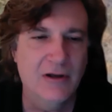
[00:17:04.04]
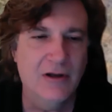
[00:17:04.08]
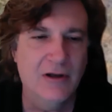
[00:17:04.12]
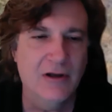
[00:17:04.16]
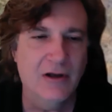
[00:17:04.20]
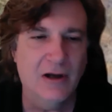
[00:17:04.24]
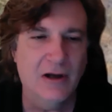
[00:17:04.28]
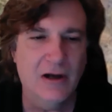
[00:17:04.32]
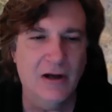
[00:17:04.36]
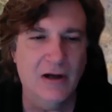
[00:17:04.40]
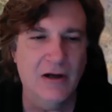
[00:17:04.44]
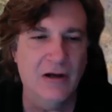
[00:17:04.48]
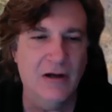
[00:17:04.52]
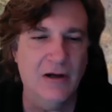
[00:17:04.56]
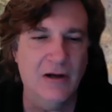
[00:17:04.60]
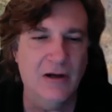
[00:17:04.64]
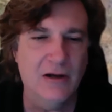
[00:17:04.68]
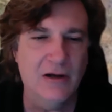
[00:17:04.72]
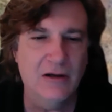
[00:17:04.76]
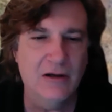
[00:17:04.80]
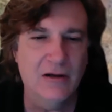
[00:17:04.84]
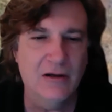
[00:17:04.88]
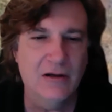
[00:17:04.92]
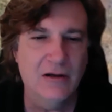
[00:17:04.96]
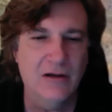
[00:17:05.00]
Uh,
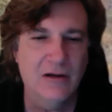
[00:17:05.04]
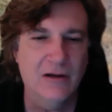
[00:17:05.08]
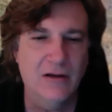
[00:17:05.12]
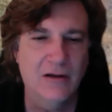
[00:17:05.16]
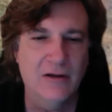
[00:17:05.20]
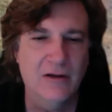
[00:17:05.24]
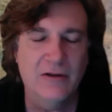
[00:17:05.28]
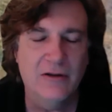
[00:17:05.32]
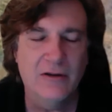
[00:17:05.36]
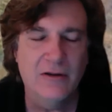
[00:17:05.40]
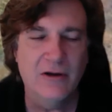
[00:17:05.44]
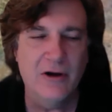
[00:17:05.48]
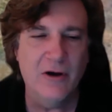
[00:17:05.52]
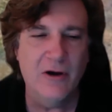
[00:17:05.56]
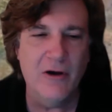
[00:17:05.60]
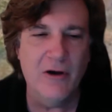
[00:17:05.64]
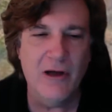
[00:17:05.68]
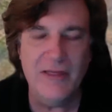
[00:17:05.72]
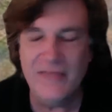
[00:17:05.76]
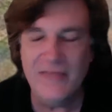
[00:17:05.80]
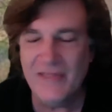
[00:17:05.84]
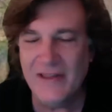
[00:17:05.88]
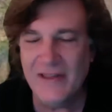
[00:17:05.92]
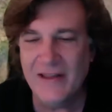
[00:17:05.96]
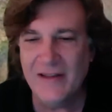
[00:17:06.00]
I
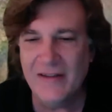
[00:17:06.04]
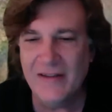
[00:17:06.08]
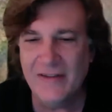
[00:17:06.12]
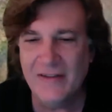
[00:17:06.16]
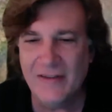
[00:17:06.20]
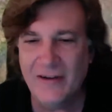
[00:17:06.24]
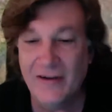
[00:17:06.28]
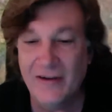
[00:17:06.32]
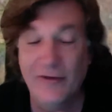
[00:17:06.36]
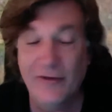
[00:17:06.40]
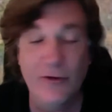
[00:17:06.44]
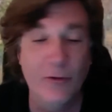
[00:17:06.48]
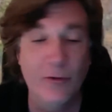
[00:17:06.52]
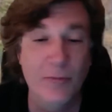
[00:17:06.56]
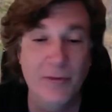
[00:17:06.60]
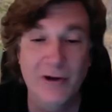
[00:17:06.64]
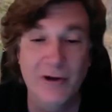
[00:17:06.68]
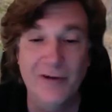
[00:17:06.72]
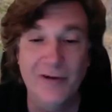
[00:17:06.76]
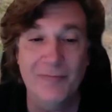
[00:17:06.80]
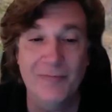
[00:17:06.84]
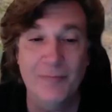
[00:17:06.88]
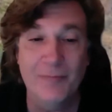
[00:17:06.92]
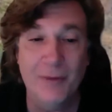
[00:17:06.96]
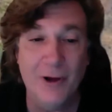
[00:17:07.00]
think it's a little bit
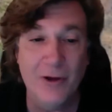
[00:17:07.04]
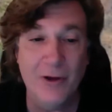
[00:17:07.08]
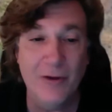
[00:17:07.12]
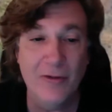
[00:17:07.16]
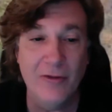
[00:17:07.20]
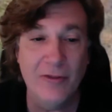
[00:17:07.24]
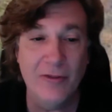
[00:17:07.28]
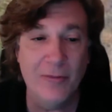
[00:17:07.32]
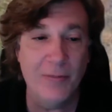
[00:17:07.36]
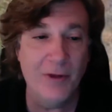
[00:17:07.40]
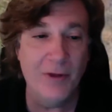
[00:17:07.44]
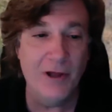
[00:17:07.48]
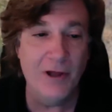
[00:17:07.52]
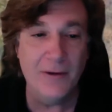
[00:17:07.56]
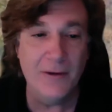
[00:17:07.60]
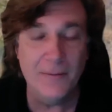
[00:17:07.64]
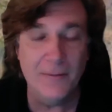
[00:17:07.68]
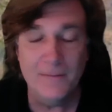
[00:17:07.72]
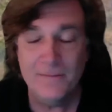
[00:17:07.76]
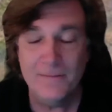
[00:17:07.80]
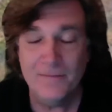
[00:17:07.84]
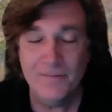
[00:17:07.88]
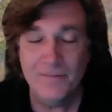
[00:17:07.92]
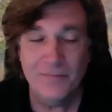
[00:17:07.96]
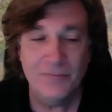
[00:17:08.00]
of both, but
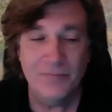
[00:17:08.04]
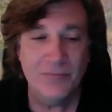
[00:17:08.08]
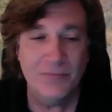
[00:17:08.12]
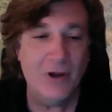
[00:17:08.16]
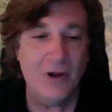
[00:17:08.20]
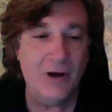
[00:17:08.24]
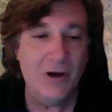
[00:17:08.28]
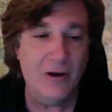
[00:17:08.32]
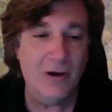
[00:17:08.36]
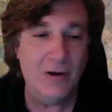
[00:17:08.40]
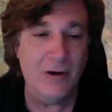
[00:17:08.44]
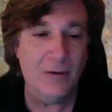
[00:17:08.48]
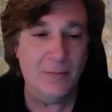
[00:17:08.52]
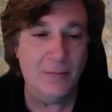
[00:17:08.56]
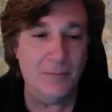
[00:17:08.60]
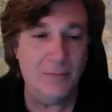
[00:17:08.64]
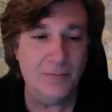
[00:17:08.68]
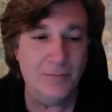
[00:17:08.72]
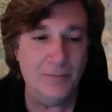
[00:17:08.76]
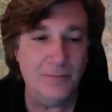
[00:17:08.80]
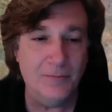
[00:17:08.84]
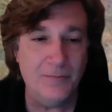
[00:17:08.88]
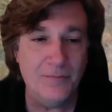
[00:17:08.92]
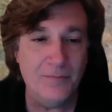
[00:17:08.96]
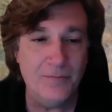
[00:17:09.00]
um,
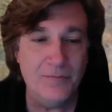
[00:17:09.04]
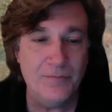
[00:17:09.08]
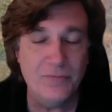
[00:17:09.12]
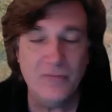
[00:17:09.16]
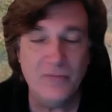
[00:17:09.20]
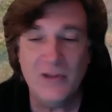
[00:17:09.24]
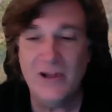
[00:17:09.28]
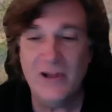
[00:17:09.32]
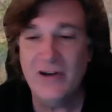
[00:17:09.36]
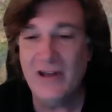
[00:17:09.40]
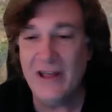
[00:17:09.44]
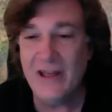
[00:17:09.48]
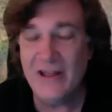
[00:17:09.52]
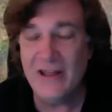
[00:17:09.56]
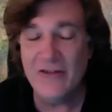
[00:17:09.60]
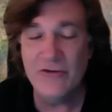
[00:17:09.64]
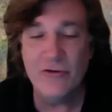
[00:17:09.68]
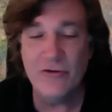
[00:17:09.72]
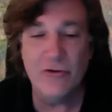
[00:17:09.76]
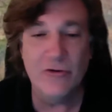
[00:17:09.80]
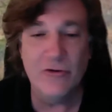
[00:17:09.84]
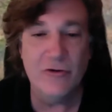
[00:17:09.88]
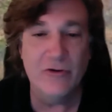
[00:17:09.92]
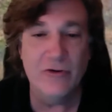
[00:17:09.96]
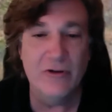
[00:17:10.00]

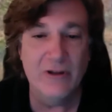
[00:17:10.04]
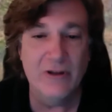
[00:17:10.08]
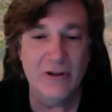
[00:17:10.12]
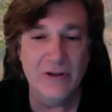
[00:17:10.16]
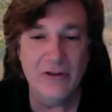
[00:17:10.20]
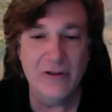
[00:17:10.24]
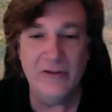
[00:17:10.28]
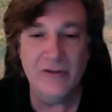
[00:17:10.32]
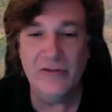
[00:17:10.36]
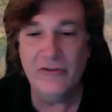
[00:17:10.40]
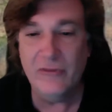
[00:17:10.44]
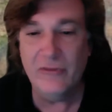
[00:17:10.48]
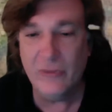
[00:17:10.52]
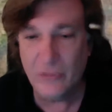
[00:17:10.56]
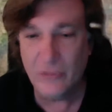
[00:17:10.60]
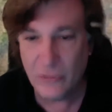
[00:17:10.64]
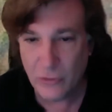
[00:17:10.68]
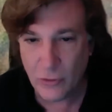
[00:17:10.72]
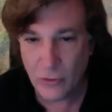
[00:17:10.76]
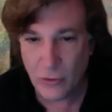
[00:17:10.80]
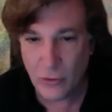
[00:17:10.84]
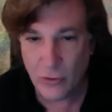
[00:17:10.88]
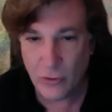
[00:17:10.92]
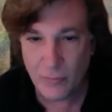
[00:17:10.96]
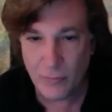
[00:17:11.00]
nature is
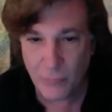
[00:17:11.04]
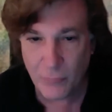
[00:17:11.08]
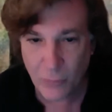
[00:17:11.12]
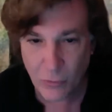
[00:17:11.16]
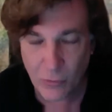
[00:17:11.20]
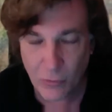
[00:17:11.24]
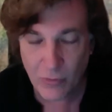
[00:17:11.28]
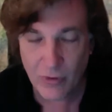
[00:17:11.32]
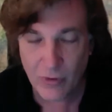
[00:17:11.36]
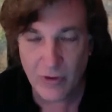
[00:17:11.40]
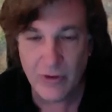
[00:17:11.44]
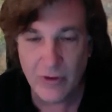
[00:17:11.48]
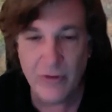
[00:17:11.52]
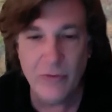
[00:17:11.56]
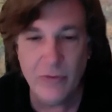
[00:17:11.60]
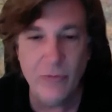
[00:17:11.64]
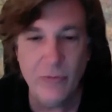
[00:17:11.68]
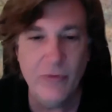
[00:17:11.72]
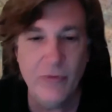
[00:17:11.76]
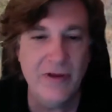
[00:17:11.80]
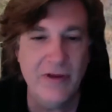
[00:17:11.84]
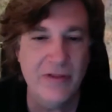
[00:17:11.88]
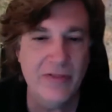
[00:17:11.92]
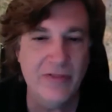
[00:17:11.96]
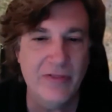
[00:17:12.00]
you're born
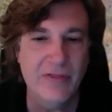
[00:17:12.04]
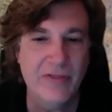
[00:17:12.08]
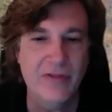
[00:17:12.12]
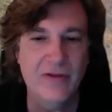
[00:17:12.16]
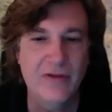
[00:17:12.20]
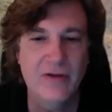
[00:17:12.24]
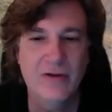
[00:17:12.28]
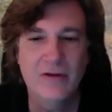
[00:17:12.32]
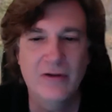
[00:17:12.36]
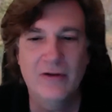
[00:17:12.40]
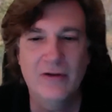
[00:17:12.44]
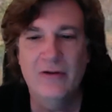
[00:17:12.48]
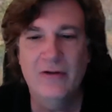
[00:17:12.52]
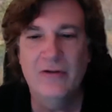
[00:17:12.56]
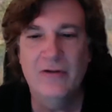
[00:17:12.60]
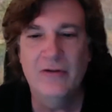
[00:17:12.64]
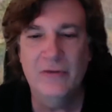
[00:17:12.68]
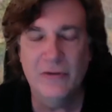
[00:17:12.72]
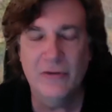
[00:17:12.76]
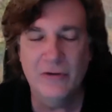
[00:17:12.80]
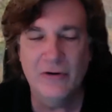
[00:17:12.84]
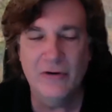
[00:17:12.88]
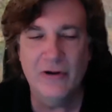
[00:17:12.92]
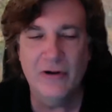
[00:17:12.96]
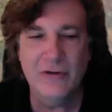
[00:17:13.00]
with
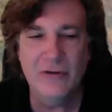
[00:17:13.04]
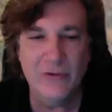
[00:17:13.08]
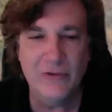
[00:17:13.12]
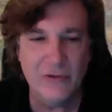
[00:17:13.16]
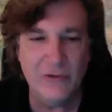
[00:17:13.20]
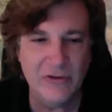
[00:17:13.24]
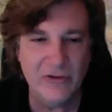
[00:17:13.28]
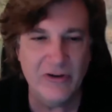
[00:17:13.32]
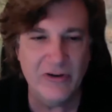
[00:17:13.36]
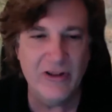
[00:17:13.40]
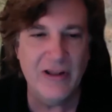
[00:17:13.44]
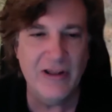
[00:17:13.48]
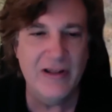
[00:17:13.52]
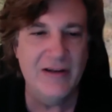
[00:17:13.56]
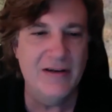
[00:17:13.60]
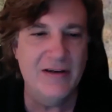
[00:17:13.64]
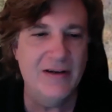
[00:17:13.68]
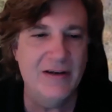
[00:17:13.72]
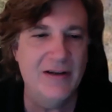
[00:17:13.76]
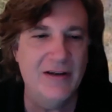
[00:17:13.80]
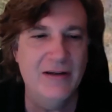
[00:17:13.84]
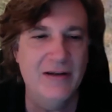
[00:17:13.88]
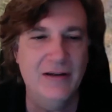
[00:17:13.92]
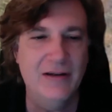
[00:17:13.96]
certain understanding.